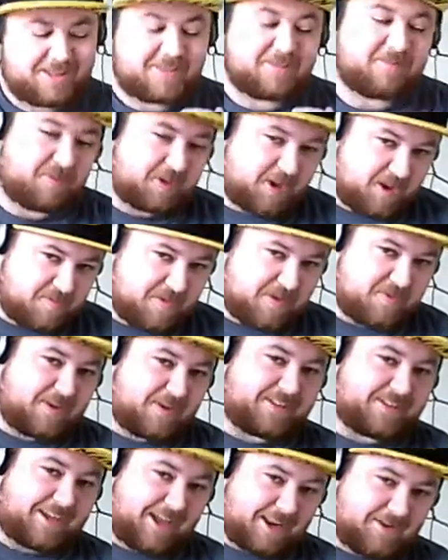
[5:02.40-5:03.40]
But going back
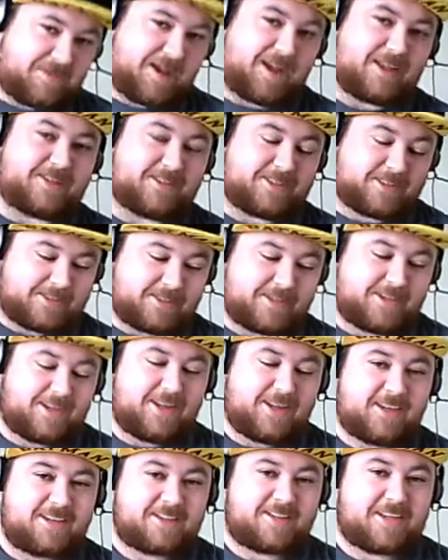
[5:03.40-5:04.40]
to Caliban to
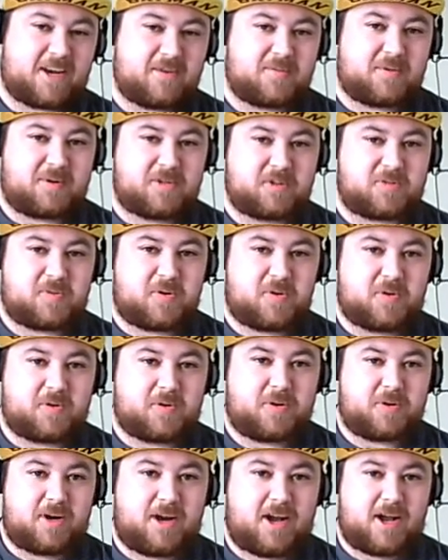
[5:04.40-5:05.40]
get a bunch
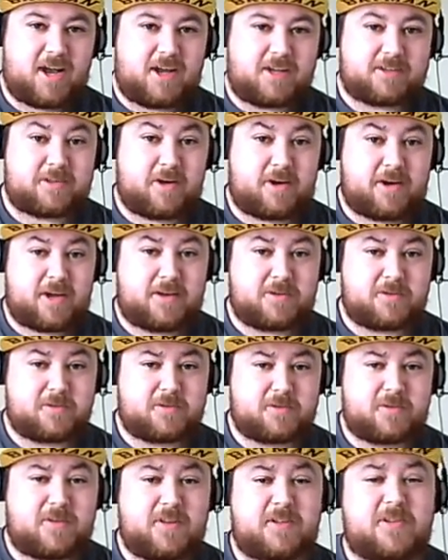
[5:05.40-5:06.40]
more Dark Angels.
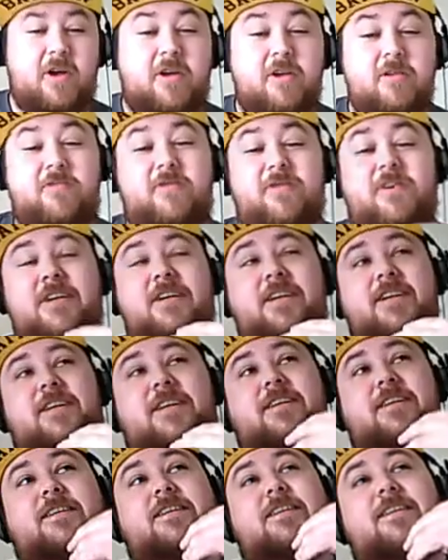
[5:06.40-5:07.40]
So that's kind of
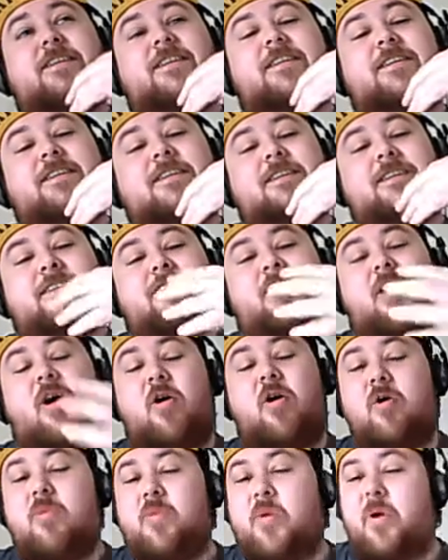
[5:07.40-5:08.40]
the
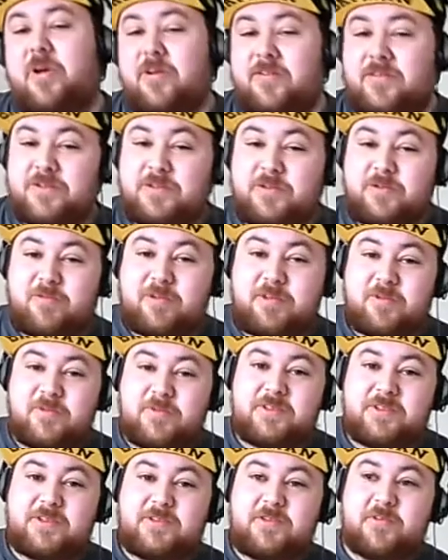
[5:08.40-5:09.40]
whole point of the story,
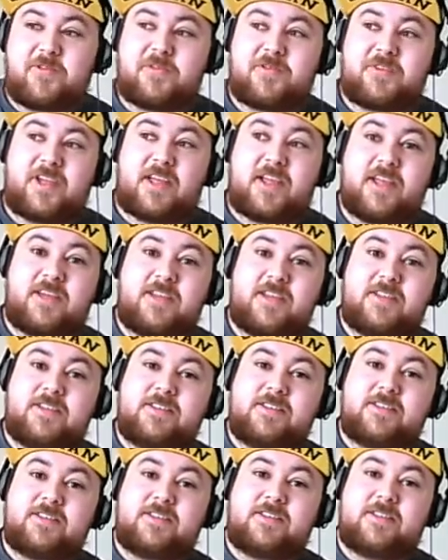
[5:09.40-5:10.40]
was to sort of
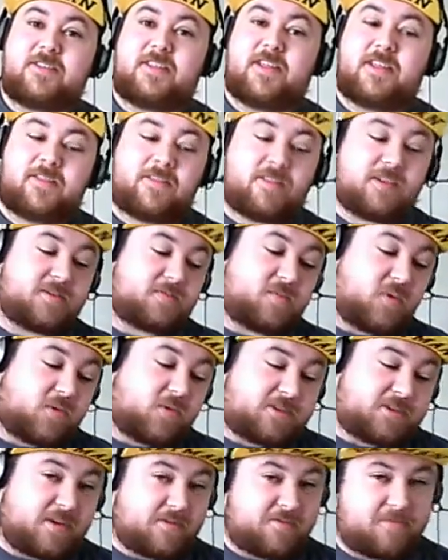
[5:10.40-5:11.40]
say that there's more
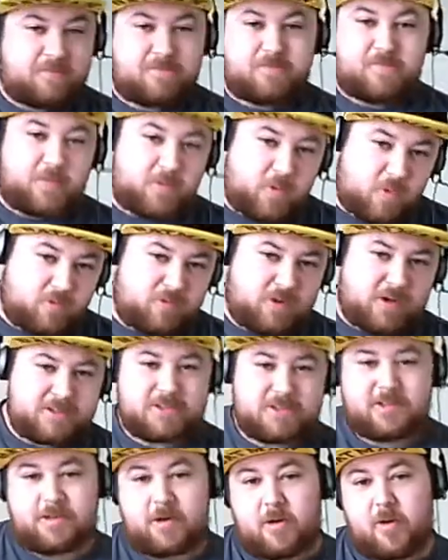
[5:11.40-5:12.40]
stuff, more
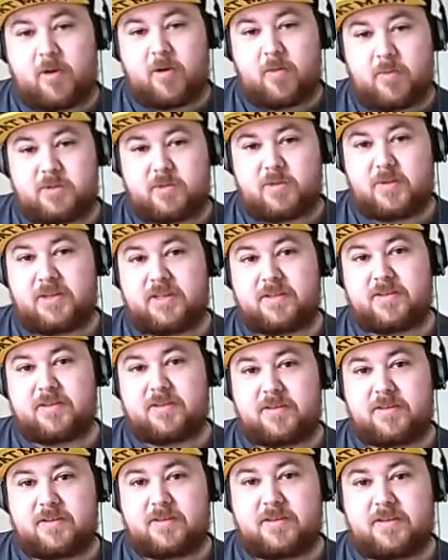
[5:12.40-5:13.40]
rutting going on between
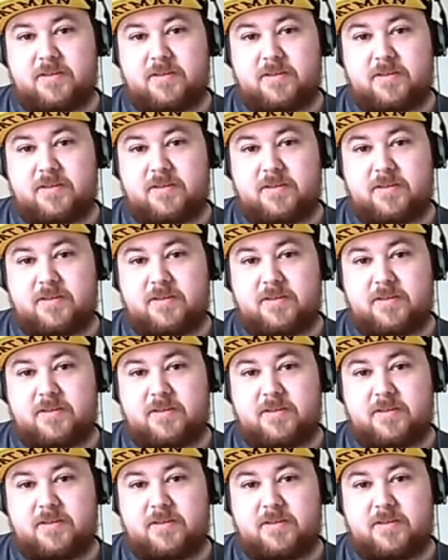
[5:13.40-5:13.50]
the